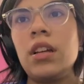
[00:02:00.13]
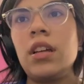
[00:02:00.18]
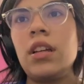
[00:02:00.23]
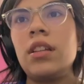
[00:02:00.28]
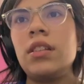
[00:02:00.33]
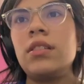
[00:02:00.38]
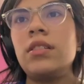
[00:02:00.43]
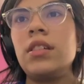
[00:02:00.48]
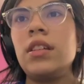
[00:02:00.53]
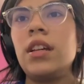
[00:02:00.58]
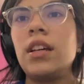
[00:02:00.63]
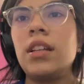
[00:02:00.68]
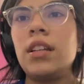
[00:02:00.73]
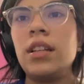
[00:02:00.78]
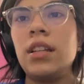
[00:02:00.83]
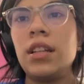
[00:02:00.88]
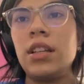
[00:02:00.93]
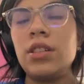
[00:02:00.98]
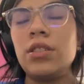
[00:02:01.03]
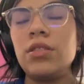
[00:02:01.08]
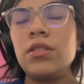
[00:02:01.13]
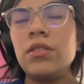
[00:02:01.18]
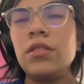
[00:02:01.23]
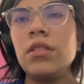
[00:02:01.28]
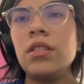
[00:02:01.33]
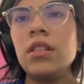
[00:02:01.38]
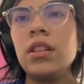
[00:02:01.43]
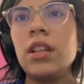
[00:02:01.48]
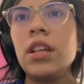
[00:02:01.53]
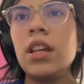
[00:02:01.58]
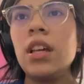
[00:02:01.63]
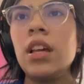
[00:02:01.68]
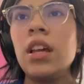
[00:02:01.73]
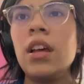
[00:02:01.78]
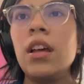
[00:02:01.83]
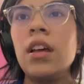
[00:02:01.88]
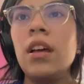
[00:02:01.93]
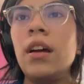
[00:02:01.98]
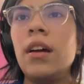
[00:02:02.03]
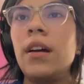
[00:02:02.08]
and the additionally
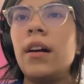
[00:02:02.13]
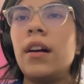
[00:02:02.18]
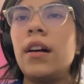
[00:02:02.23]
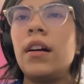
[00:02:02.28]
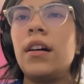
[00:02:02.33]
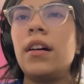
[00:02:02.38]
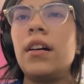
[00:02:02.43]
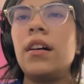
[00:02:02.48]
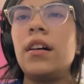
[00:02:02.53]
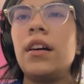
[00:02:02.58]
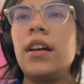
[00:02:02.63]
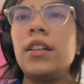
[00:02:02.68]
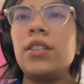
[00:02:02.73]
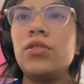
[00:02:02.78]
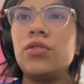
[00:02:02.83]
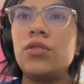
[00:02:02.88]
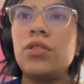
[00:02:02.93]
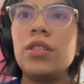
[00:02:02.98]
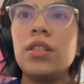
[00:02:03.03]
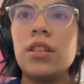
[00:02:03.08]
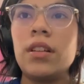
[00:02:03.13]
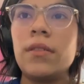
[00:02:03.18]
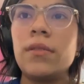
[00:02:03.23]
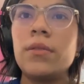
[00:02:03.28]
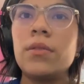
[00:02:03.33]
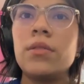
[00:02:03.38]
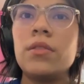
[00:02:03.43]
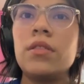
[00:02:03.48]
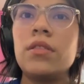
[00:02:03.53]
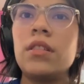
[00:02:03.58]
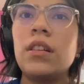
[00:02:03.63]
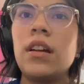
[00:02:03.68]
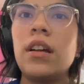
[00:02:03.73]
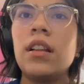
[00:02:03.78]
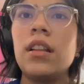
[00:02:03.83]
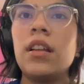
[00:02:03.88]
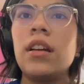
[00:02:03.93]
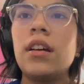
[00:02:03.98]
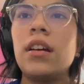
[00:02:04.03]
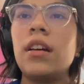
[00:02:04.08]
energy levels
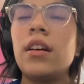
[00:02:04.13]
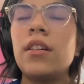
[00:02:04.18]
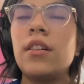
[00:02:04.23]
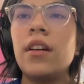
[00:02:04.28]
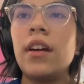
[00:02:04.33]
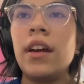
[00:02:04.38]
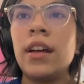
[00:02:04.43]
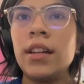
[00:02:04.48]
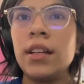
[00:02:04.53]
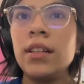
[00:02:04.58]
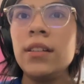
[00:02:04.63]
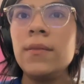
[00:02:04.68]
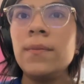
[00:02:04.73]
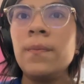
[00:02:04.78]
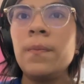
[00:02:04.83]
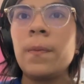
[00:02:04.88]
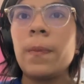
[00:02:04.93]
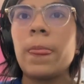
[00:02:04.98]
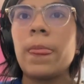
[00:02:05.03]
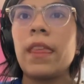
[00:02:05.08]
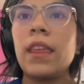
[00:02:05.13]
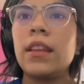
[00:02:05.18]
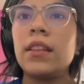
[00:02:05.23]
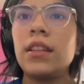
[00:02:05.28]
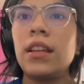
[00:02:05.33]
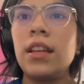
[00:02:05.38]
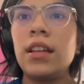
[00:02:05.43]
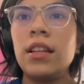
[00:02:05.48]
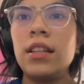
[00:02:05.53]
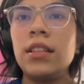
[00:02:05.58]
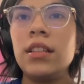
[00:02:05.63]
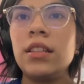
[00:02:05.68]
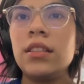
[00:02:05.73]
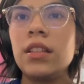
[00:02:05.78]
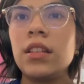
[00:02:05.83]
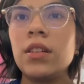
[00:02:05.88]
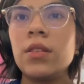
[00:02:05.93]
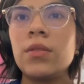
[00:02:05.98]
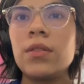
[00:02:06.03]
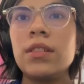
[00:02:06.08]
are added, and
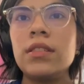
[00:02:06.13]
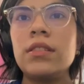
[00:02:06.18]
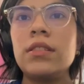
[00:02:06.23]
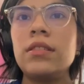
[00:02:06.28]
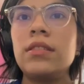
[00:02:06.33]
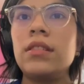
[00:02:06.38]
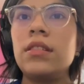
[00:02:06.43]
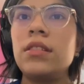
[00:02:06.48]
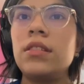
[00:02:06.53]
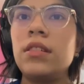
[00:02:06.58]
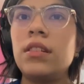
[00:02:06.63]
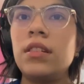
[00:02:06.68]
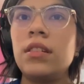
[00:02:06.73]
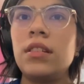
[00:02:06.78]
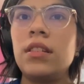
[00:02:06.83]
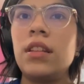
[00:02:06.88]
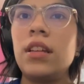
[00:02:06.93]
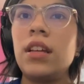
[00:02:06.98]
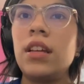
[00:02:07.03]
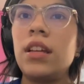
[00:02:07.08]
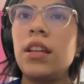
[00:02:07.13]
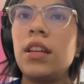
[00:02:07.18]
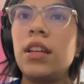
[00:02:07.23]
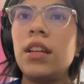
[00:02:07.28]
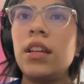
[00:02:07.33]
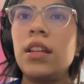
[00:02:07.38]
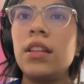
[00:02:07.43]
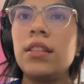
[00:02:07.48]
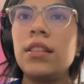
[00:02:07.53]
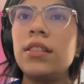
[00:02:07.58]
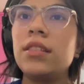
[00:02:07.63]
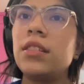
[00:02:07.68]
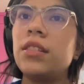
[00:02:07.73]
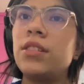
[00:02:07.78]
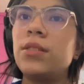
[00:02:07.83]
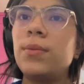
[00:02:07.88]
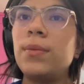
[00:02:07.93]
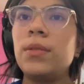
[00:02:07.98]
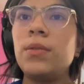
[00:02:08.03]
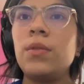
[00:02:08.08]
it increases the
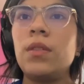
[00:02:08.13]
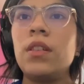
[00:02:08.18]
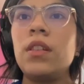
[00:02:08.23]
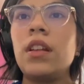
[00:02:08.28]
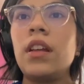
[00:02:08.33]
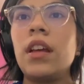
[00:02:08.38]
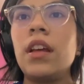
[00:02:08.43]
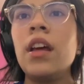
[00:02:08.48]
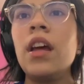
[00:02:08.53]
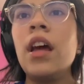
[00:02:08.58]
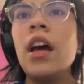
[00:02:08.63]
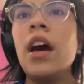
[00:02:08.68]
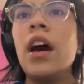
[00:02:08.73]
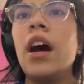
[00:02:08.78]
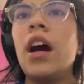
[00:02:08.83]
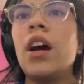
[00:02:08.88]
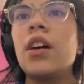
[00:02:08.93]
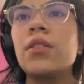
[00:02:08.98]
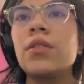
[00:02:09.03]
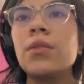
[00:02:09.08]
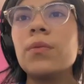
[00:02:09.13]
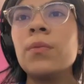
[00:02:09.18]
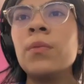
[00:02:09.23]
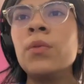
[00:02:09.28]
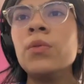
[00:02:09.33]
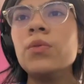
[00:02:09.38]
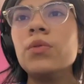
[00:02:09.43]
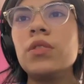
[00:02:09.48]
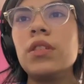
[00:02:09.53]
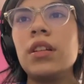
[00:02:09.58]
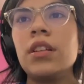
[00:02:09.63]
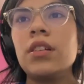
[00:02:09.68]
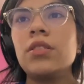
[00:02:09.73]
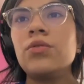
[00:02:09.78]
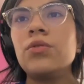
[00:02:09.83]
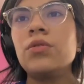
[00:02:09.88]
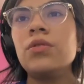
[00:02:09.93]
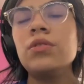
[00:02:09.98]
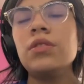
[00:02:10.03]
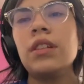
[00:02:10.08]
distance between the outermost
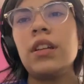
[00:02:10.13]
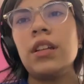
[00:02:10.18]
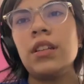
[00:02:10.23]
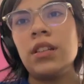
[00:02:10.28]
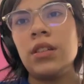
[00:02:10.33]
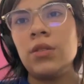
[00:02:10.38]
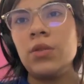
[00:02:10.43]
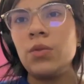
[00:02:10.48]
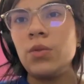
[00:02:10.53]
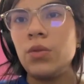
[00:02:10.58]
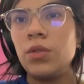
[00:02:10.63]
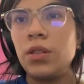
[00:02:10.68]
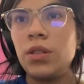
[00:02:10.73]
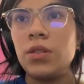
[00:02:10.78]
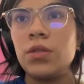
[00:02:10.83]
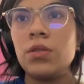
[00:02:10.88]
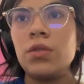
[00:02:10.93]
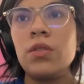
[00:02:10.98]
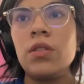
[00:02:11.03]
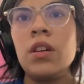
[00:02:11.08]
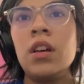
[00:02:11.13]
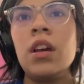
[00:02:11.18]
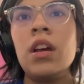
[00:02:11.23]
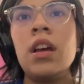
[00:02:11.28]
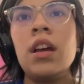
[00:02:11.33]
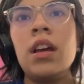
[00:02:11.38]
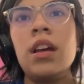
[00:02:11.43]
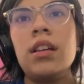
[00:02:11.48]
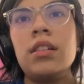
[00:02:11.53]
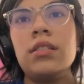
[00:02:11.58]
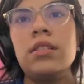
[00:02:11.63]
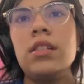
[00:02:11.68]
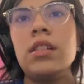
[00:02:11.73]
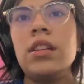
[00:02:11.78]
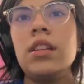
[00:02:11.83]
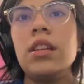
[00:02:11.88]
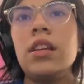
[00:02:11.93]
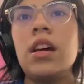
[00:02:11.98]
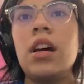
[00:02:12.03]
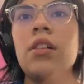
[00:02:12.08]
electrons and the nucleus.
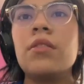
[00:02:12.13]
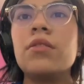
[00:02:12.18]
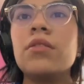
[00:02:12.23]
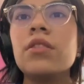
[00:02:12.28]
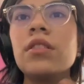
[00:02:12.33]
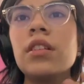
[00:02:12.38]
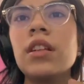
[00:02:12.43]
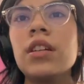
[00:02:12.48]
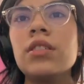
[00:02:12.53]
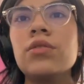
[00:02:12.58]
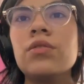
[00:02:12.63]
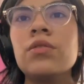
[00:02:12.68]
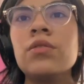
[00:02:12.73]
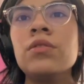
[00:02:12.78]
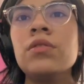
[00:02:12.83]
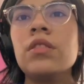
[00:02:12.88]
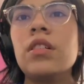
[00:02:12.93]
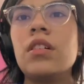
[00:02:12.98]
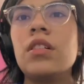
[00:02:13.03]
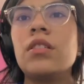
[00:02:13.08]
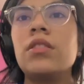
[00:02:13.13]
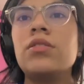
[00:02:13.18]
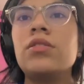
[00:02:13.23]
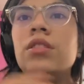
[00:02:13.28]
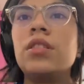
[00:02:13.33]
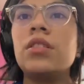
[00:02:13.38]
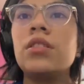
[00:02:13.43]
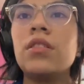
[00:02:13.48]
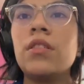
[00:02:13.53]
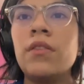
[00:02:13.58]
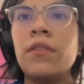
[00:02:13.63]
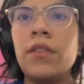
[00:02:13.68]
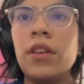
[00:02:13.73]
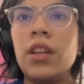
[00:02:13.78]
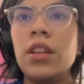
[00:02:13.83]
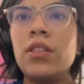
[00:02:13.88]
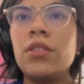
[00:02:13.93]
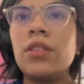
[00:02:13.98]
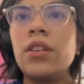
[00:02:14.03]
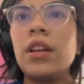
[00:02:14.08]
The outer electrons are a shield of
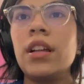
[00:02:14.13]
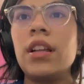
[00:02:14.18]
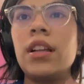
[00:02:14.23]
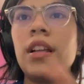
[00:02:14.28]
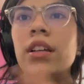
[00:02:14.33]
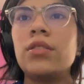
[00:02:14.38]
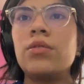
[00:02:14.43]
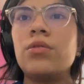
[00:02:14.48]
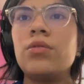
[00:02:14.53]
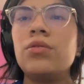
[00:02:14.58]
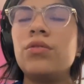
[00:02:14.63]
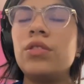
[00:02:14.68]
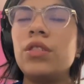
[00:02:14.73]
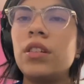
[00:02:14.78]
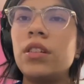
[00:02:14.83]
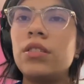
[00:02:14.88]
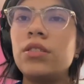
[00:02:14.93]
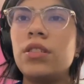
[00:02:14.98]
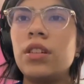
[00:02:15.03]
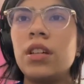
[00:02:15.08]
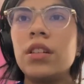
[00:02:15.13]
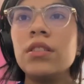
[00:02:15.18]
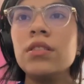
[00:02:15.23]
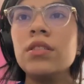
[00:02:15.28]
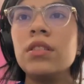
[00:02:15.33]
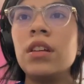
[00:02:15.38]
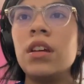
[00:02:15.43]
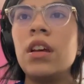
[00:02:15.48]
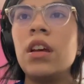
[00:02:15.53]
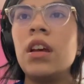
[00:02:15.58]
inner electron shells,